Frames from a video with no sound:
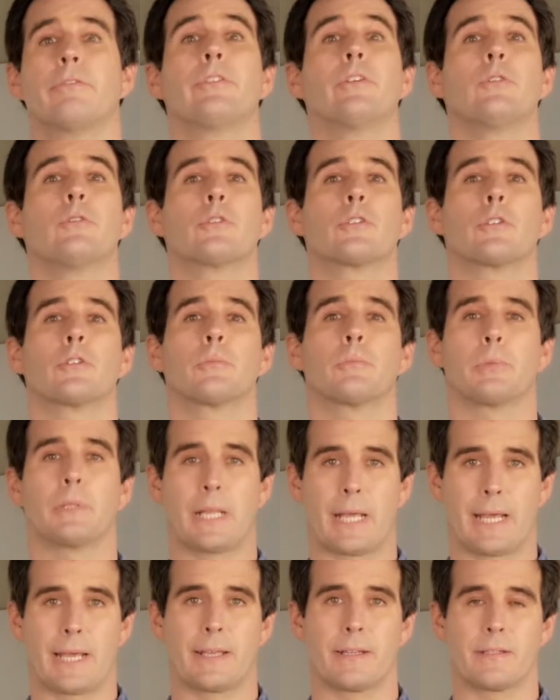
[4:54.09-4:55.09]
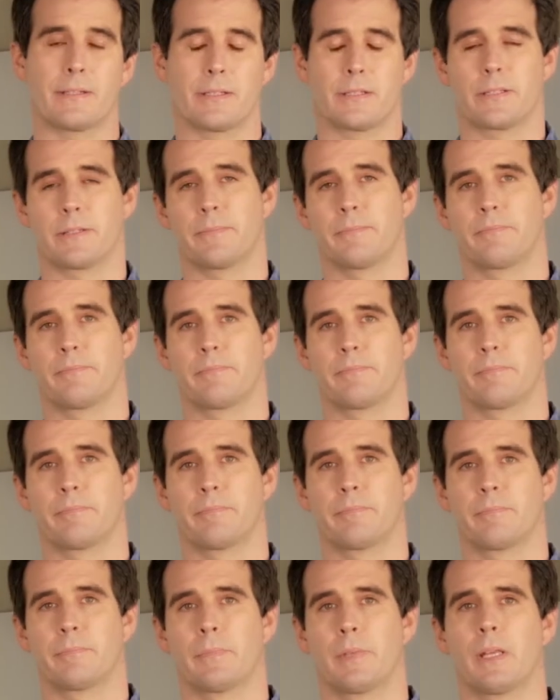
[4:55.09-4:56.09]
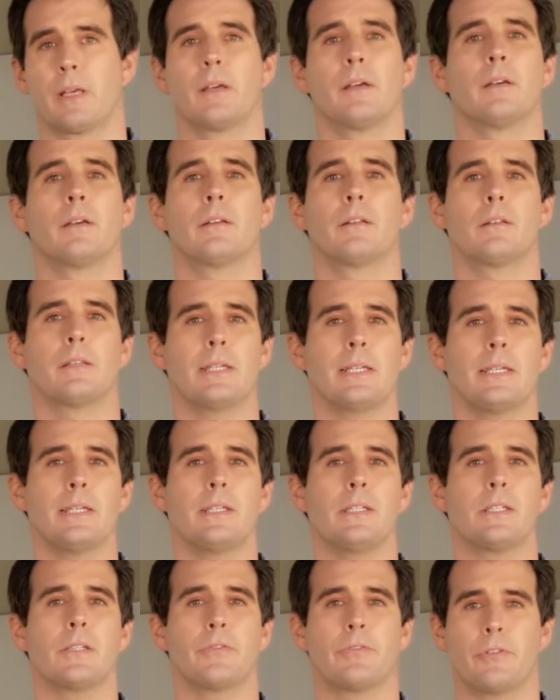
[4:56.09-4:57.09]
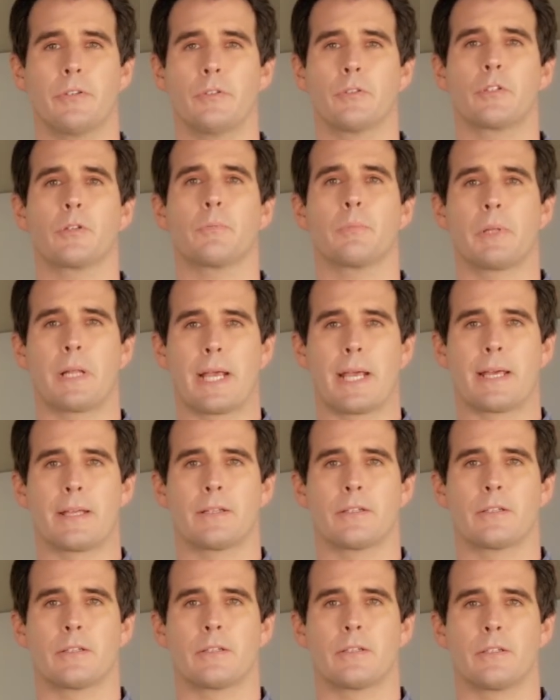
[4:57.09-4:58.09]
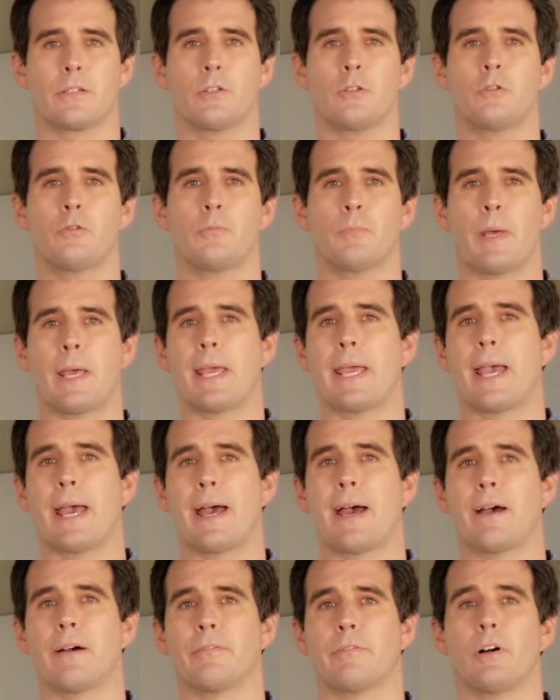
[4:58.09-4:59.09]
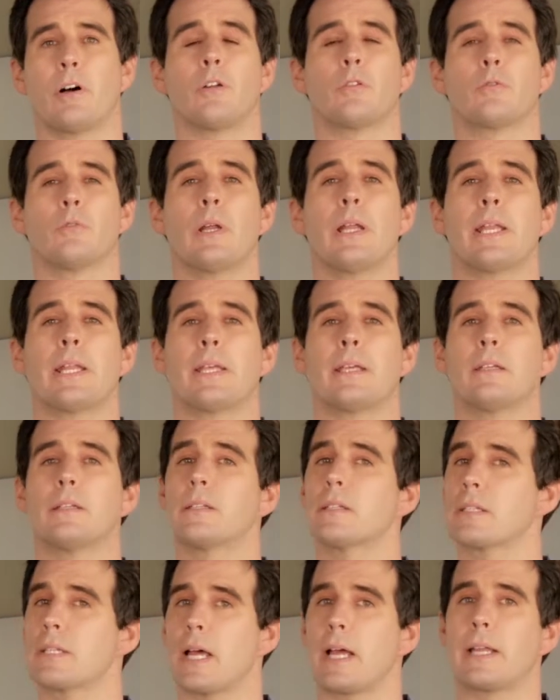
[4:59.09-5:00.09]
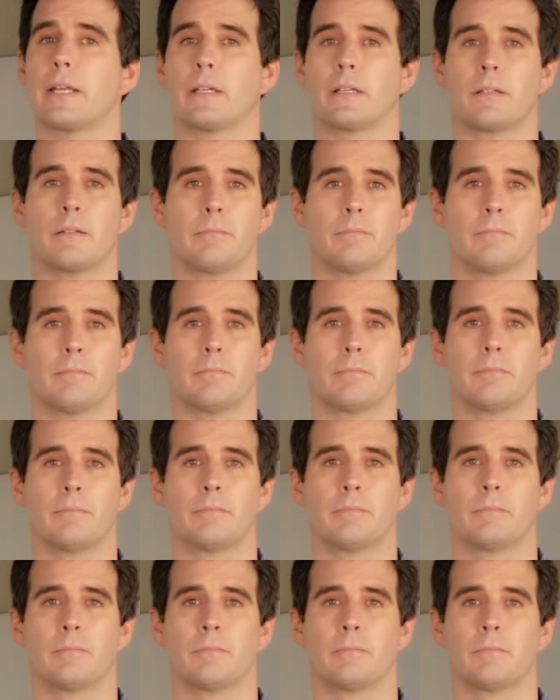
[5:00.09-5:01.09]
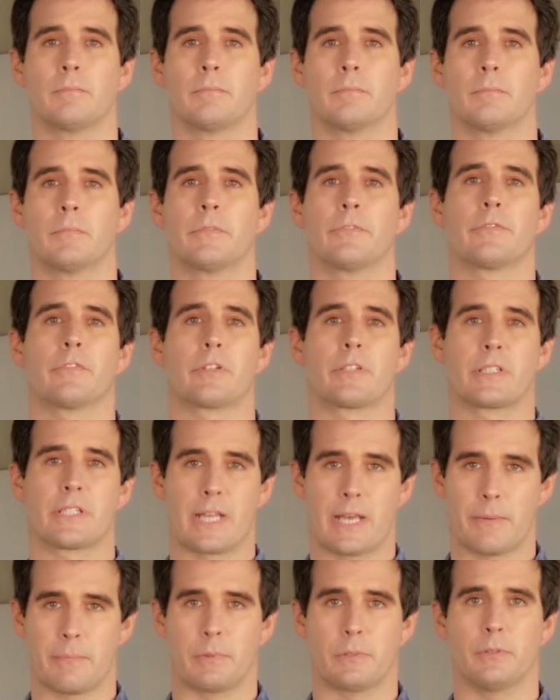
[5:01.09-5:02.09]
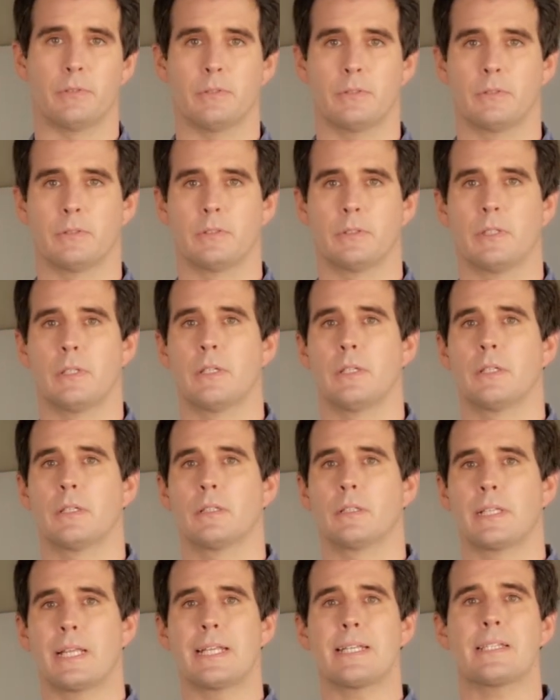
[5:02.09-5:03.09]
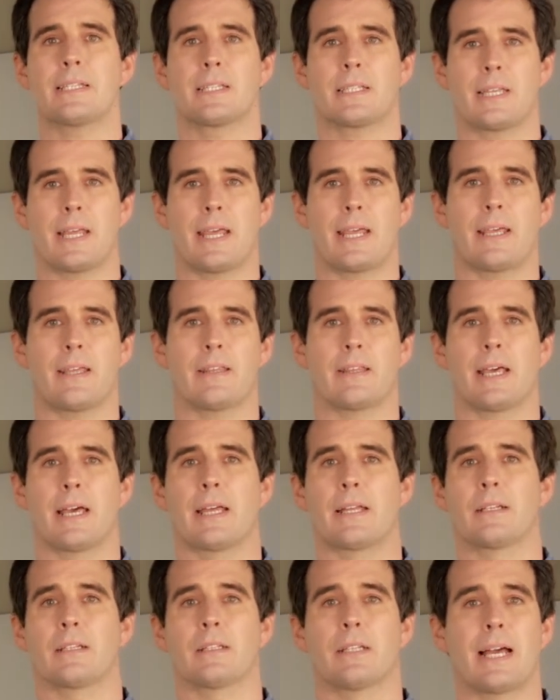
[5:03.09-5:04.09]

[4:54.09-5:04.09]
future plans. These future plans you may have already decided. For example, let's say that